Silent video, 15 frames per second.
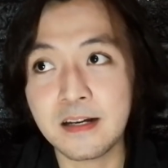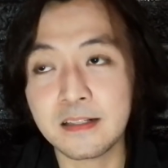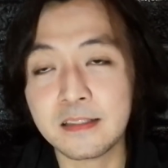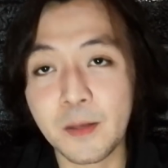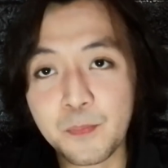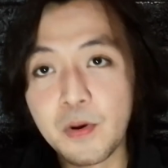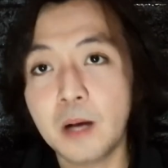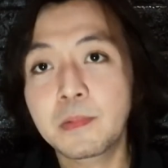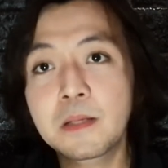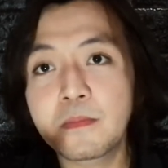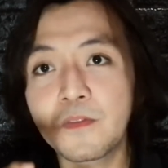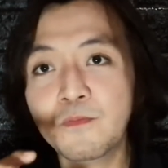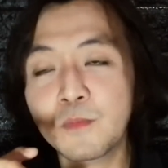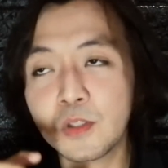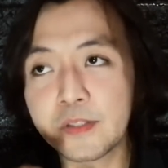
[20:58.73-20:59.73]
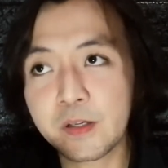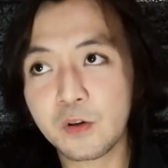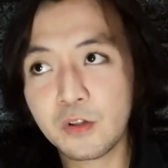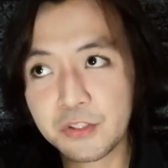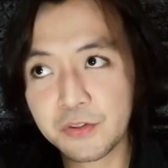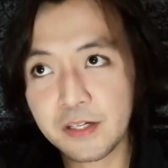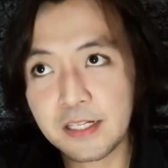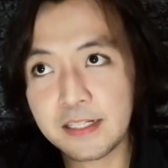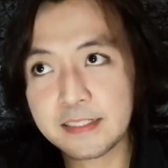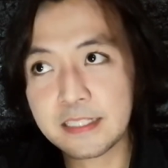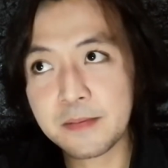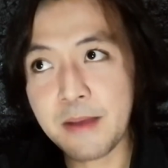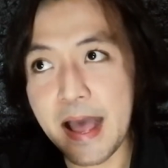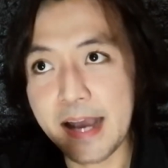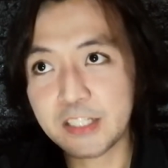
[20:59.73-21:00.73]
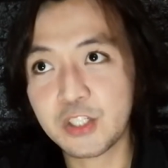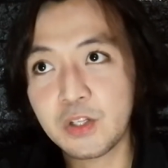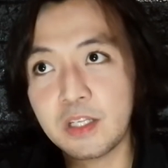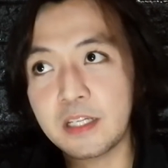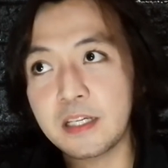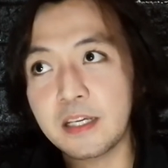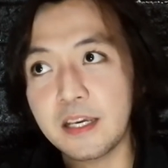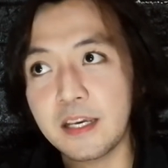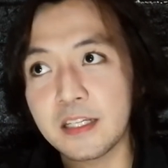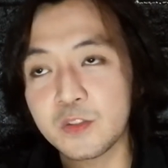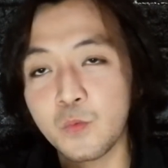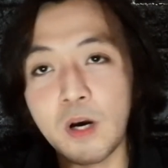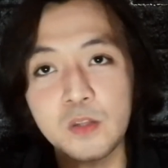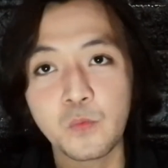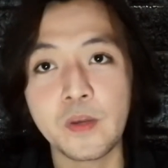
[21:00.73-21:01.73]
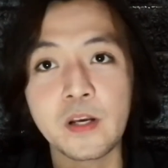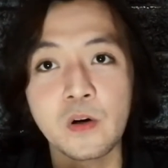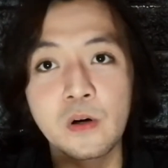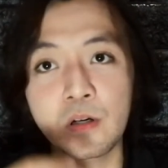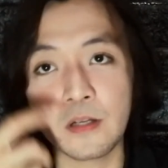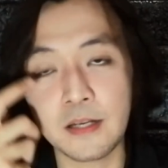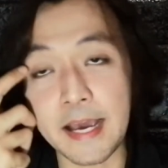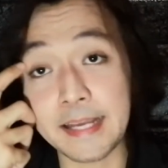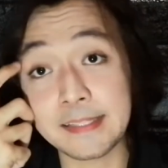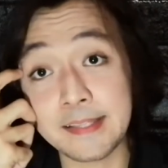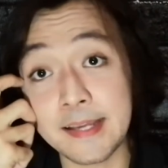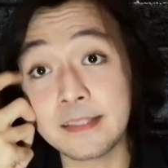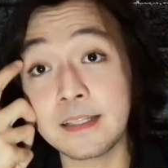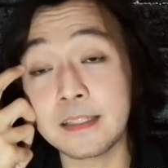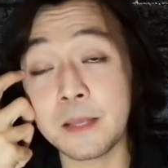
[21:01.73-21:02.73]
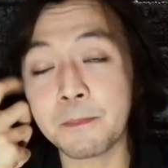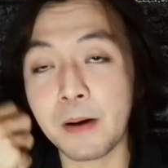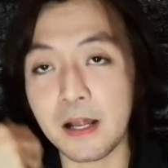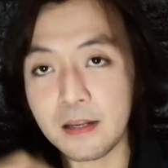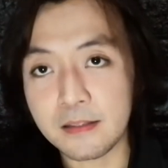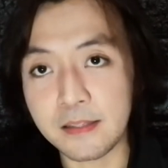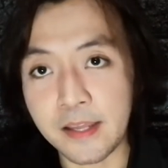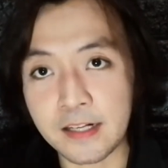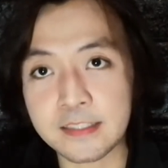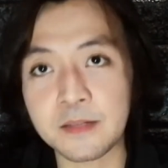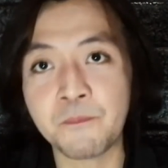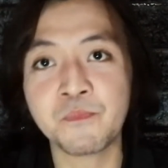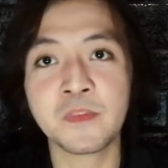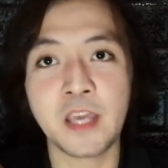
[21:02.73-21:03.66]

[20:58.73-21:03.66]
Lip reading: The problem of multiculturalism actually is what we call identity politics.